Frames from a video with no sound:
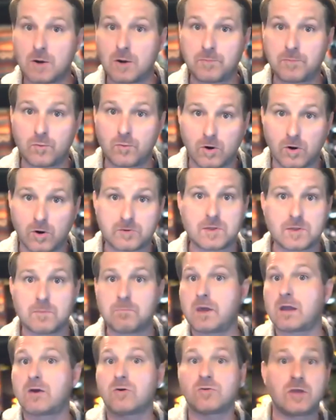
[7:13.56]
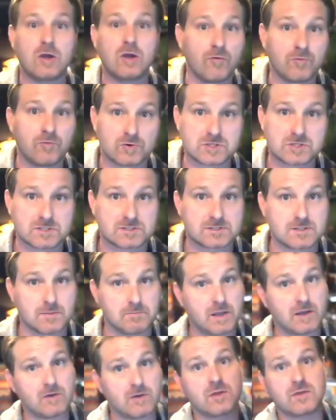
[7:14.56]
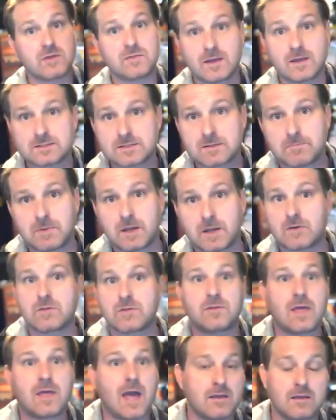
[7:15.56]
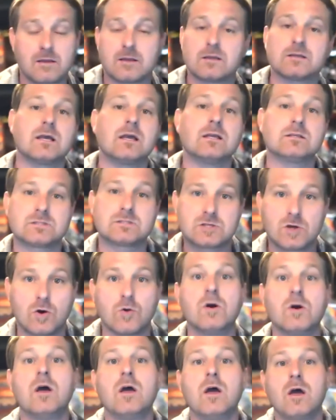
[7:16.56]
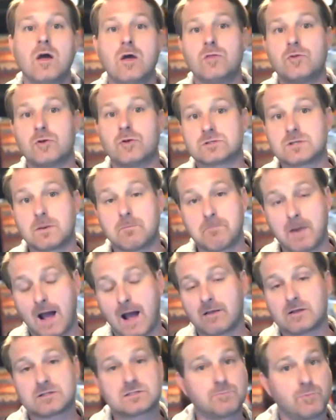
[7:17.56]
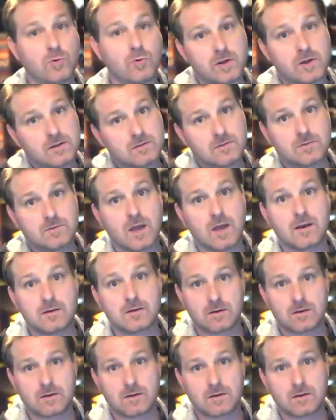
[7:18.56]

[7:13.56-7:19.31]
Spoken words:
of work, the bigger the overages, the bigger the this, the bigger the that. And so there's a balance point that,